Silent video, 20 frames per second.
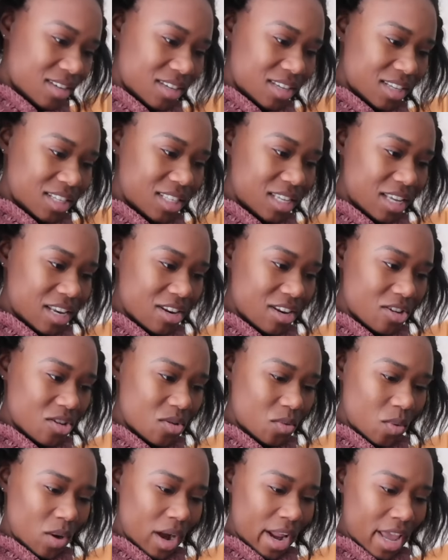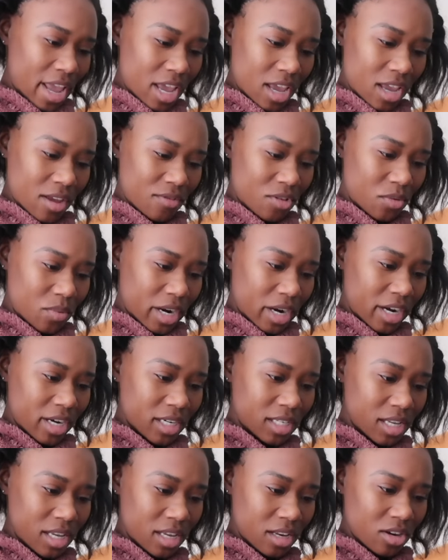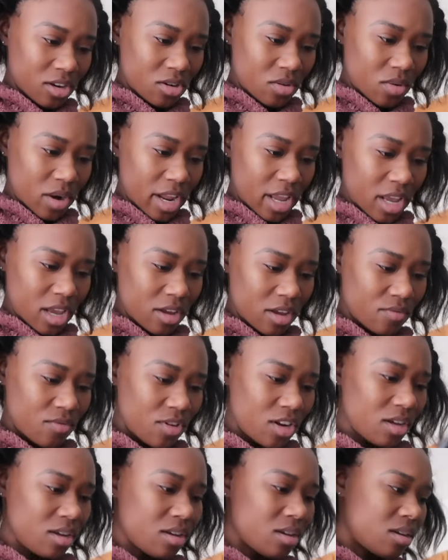It's engraved. Where is it engraved?